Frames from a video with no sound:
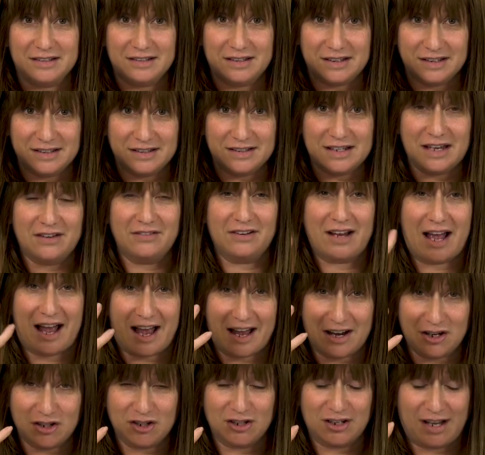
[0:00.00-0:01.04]
King David
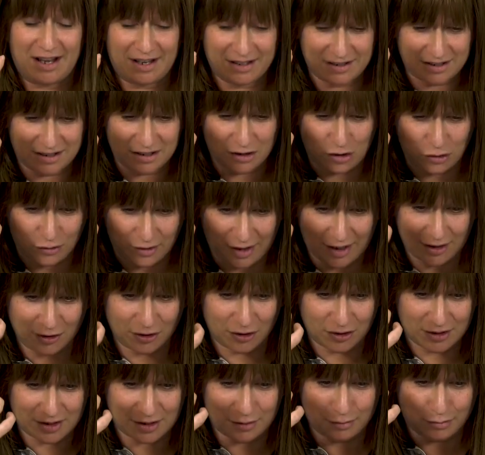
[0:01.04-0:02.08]
actually asked the
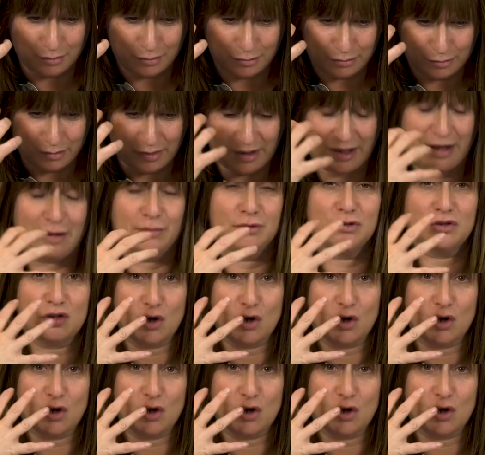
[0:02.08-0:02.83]
Creator to be able